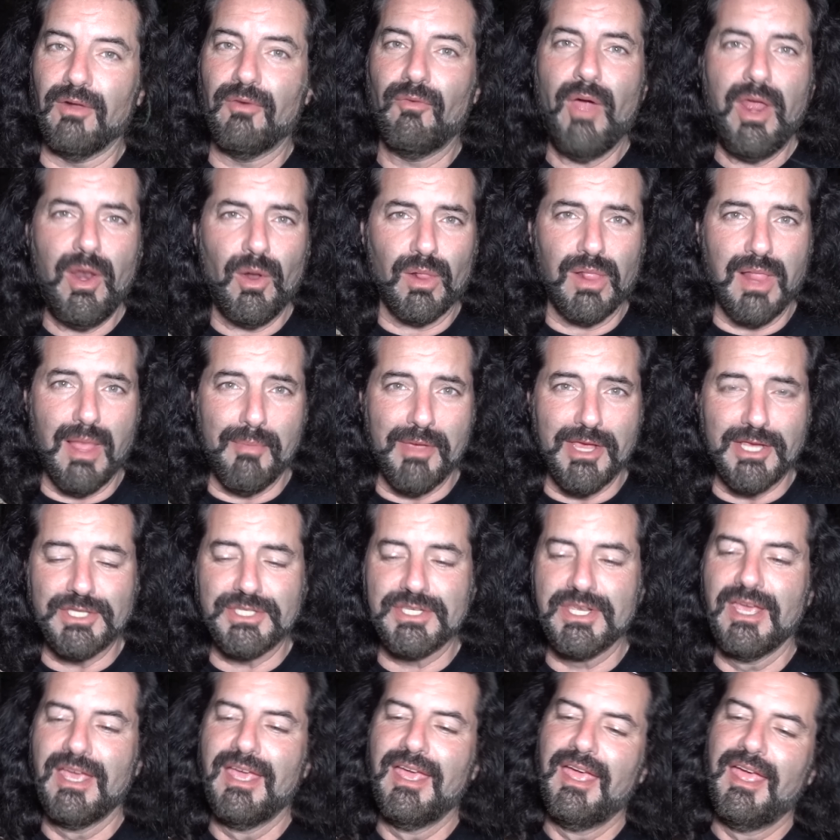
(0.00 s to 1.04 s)
rhinoclemies.
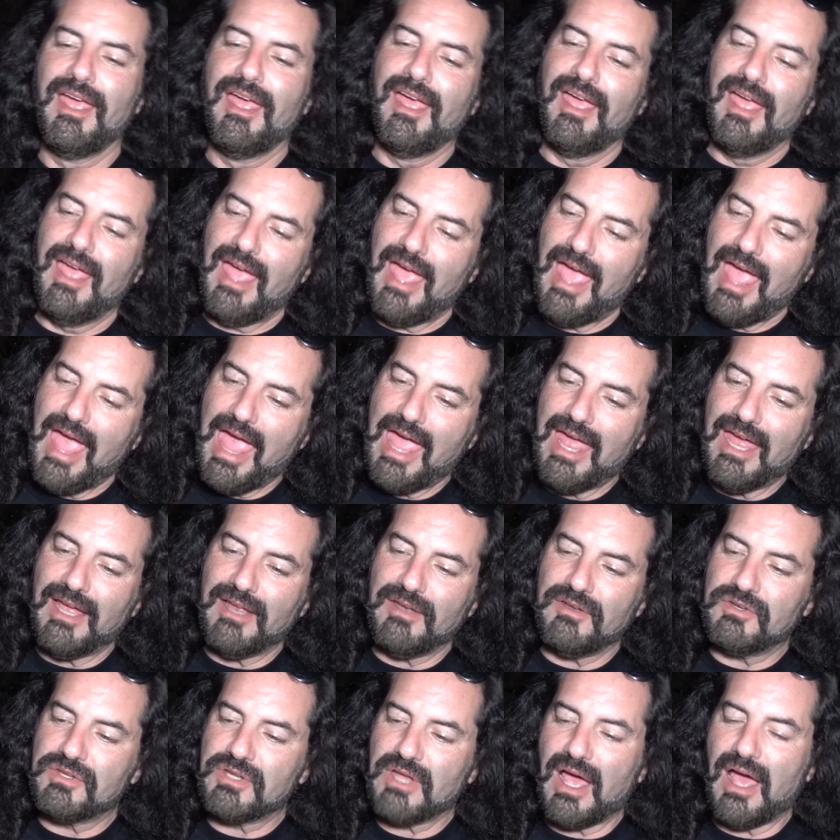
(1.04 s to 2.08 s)

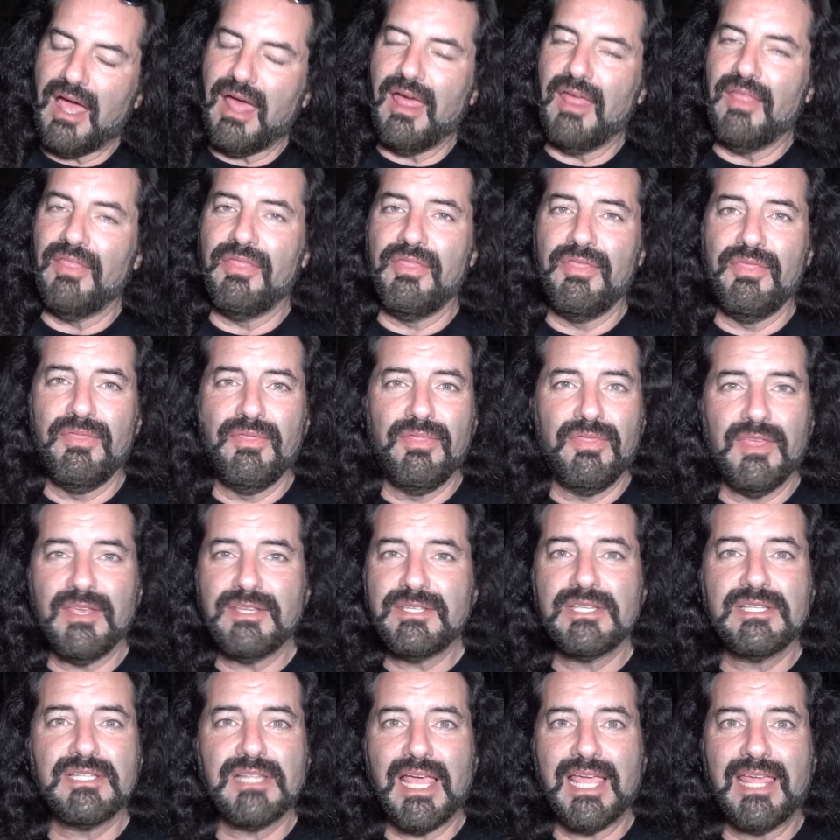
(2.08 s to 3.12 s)
And
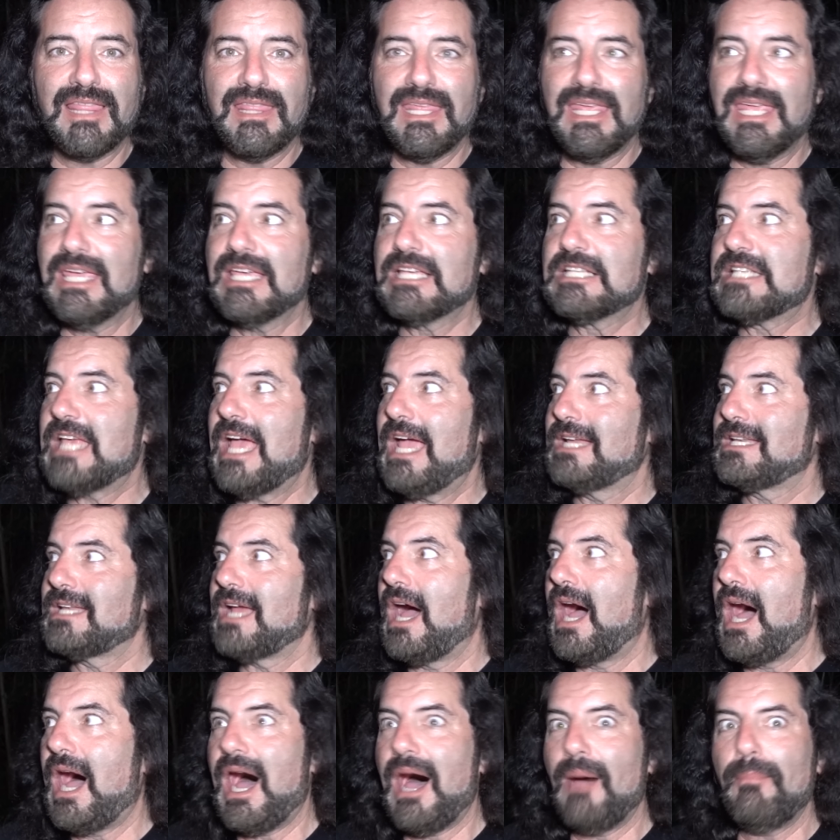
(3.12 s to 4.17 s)
this is like the exact
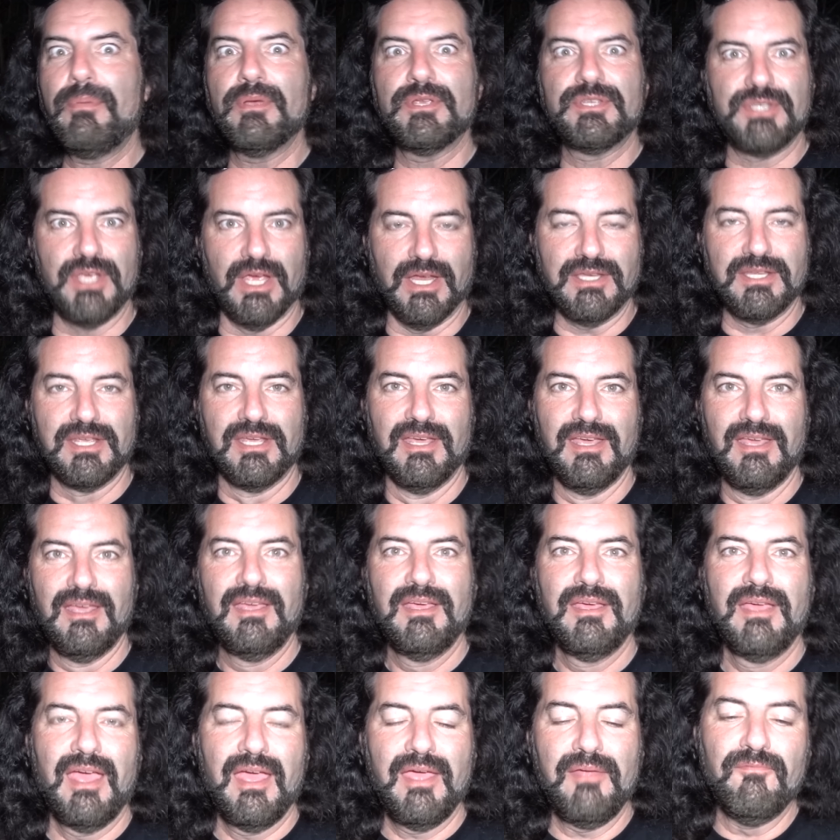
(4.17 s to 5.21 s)
opposite
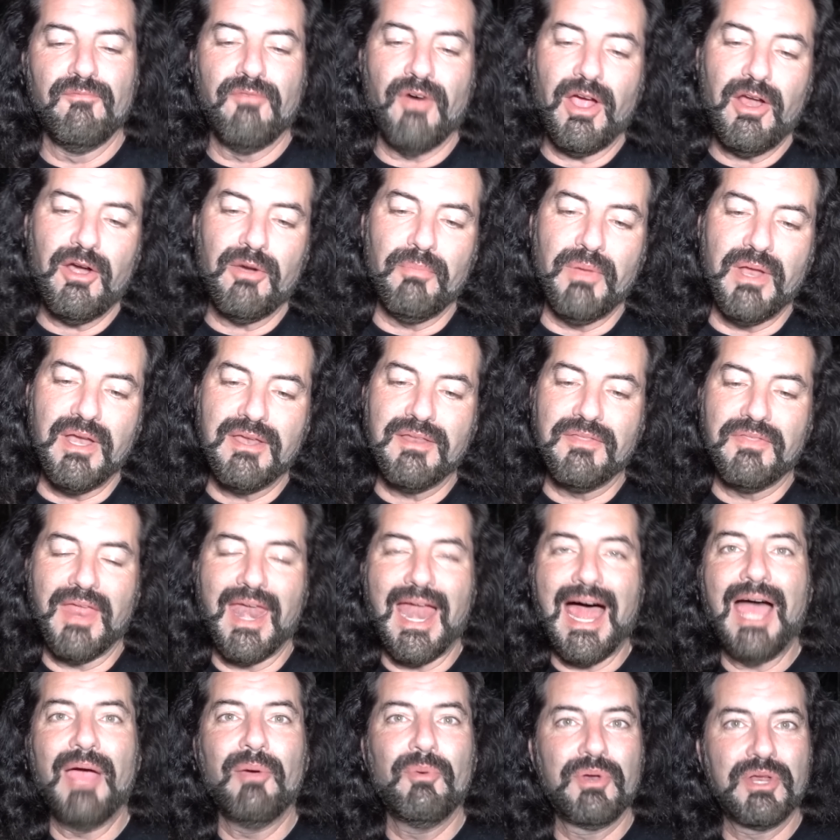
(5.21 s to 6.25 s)
environment that
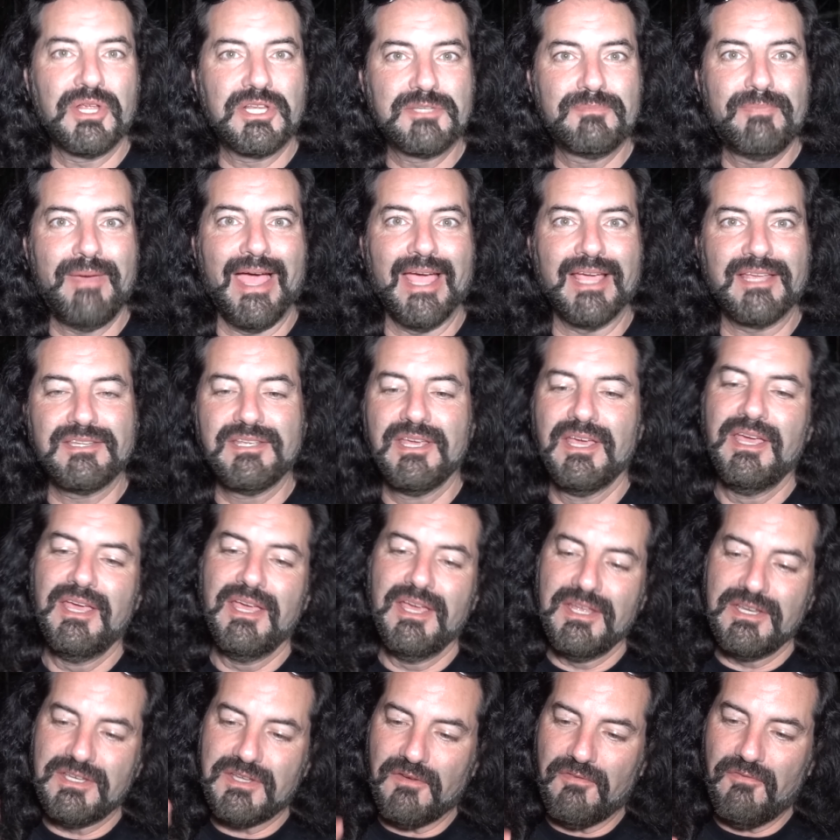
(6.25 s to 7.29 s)
I would expect
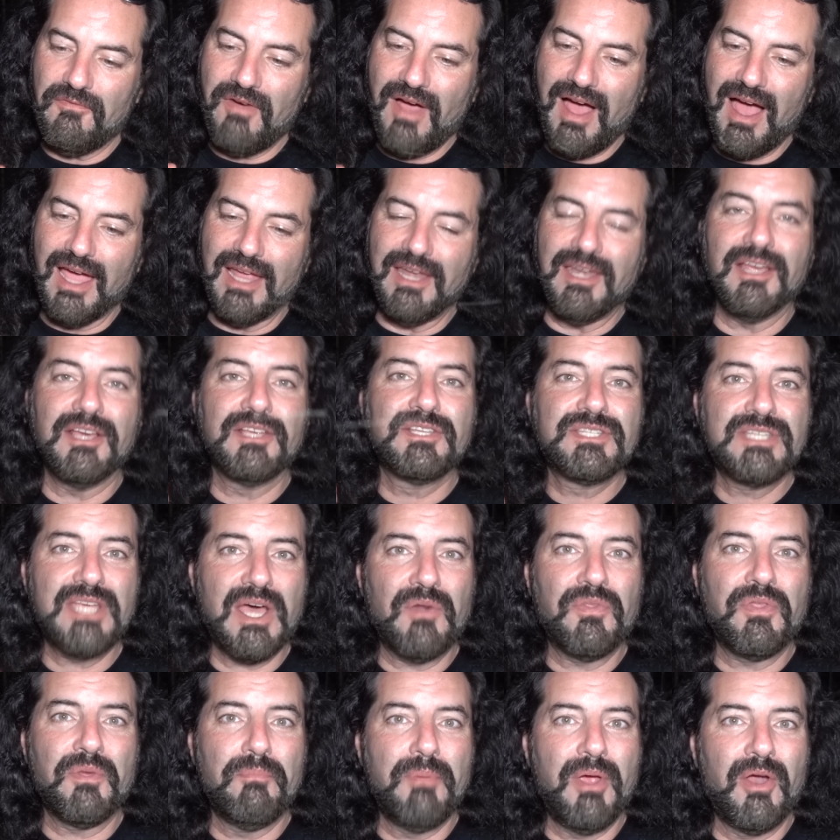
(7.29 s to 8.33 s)
to find a
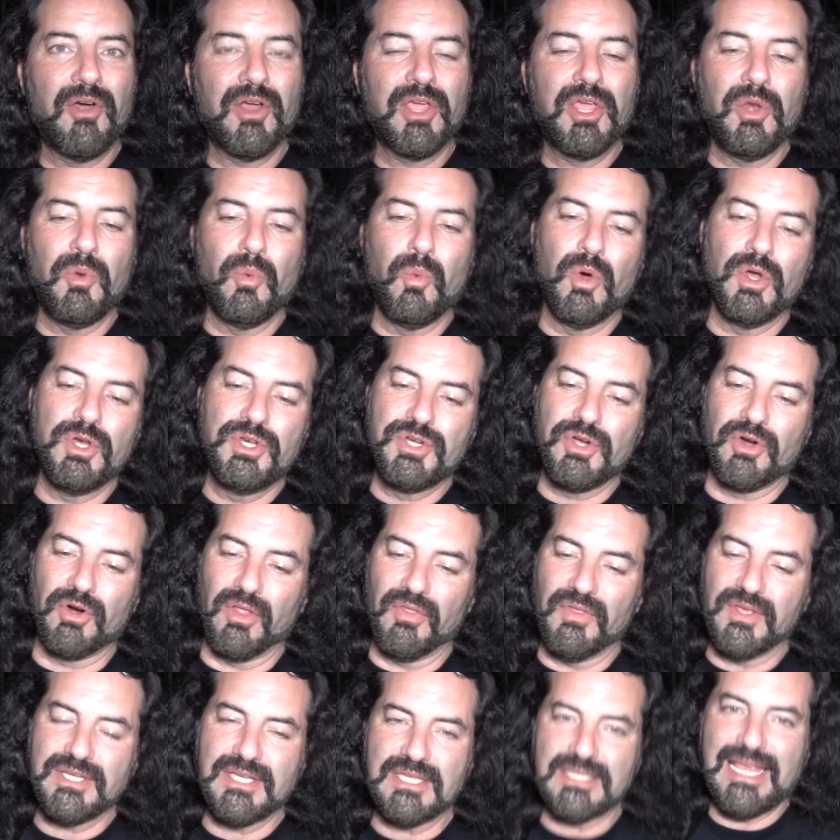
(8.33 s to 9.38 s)
South American wood turtle.
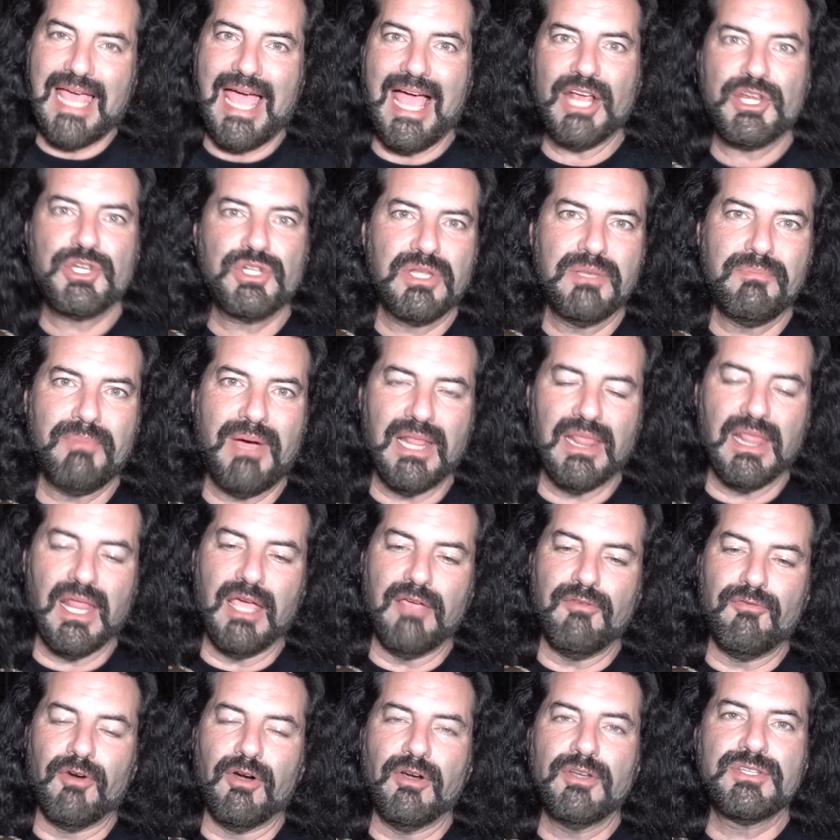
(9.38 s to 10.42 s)
This is actually my
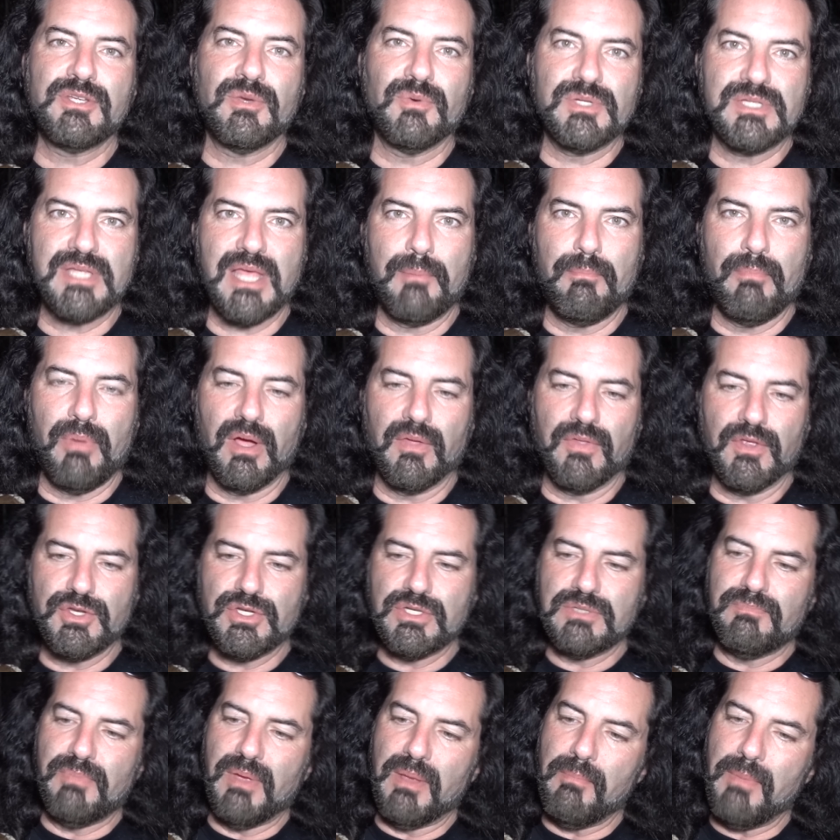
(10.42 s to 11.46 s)
lifer, so was that bug that
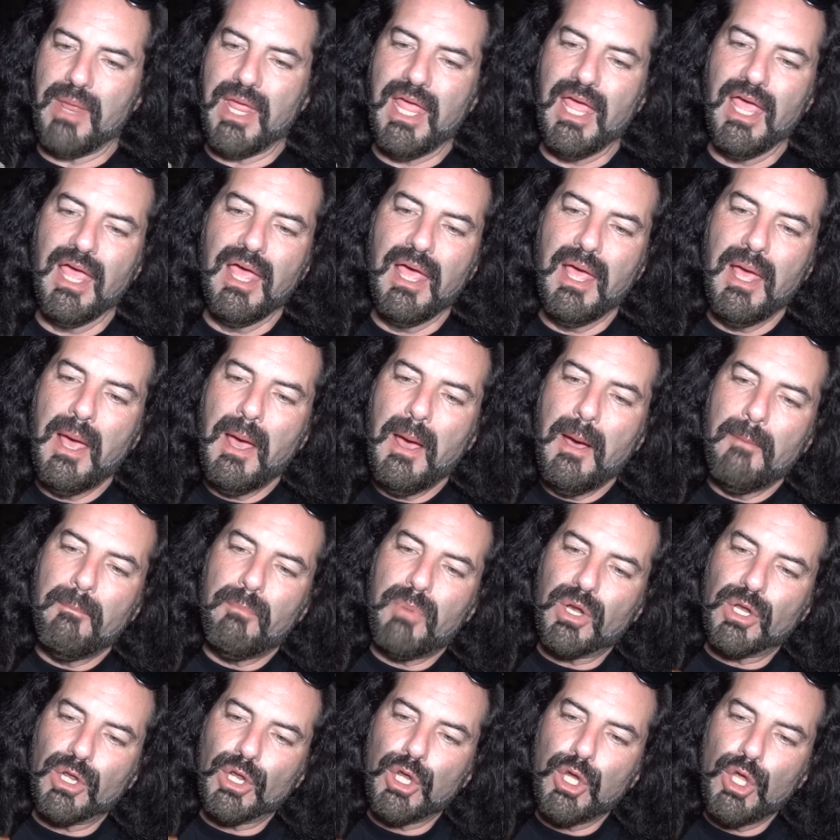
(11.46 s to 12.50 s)
just bit me.
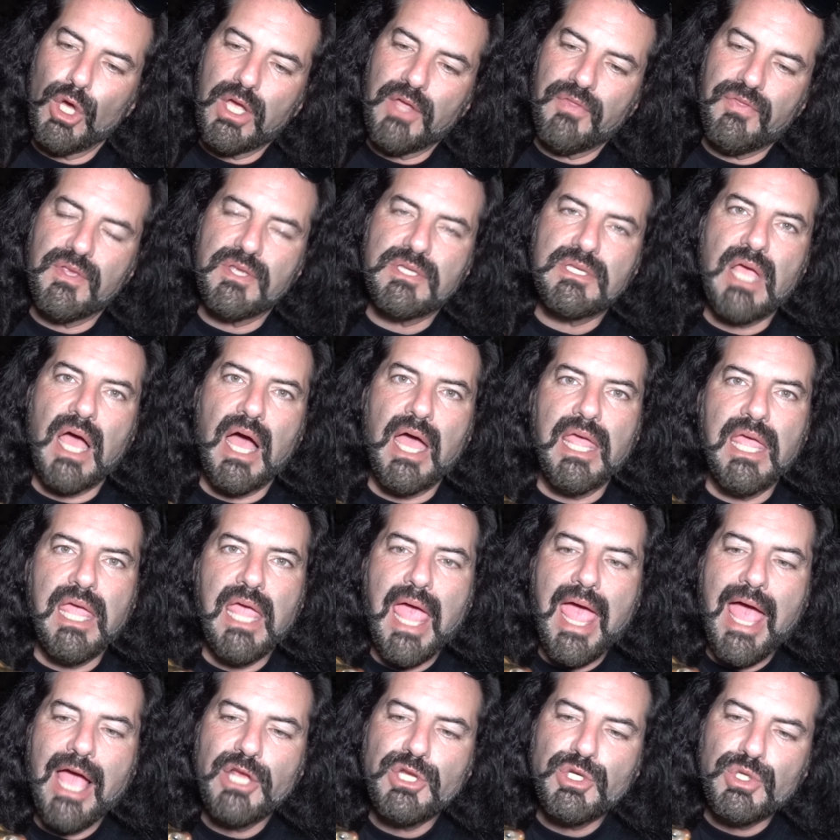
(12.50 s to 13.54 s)
But look at this guy, he
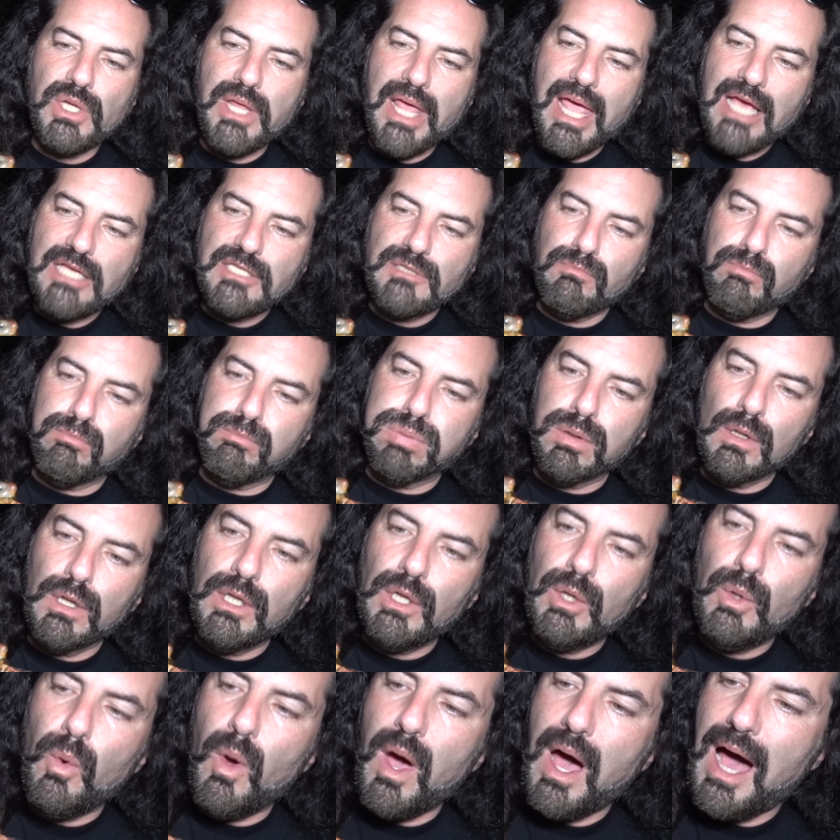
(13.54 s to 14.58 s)
actually has
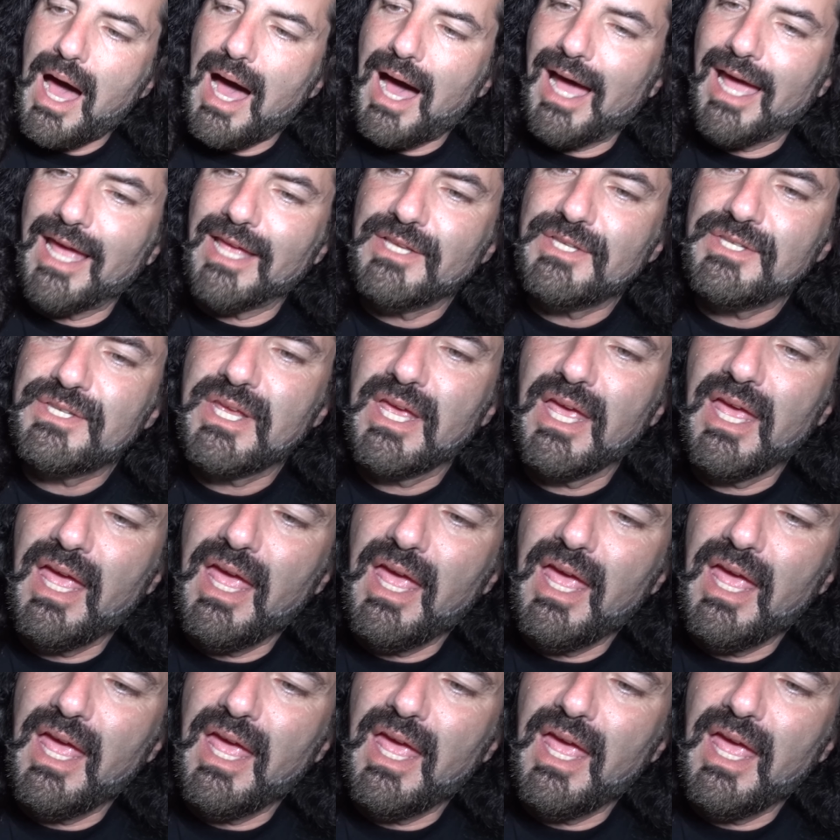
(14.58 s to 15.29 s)
blue eyes,